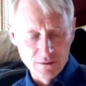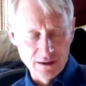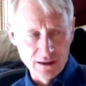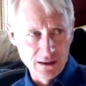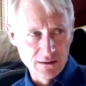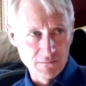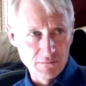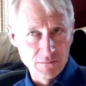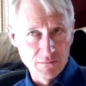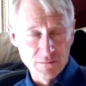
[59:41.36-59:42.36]
the
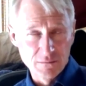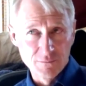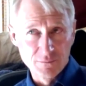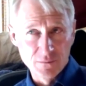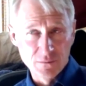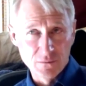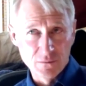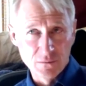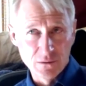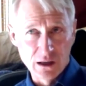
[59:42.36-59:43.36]

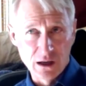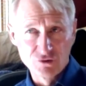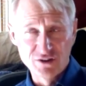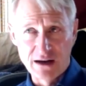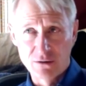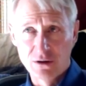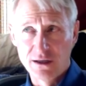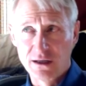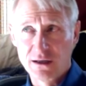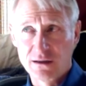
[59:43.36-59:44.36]
you know
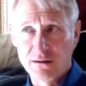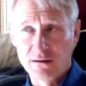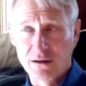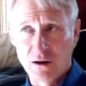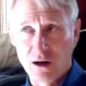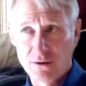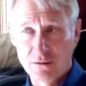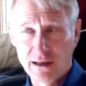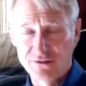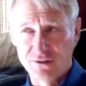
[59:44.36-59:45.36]
generally you know other
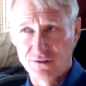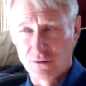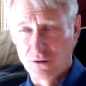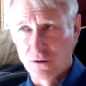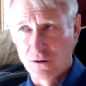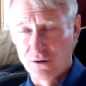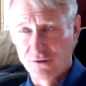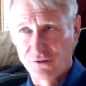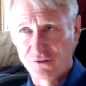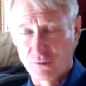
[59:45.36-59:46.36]
lessons learned are
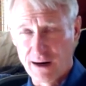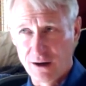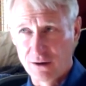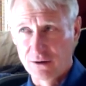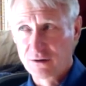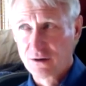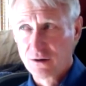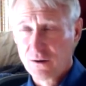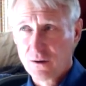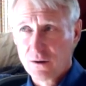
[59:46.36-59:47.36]
just around
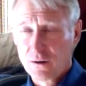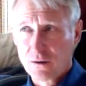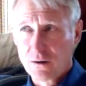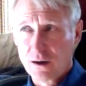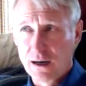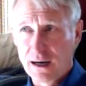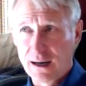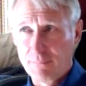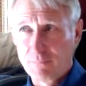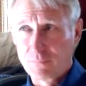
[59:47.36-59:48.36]

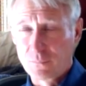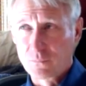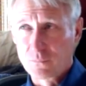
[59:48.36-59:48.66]
um,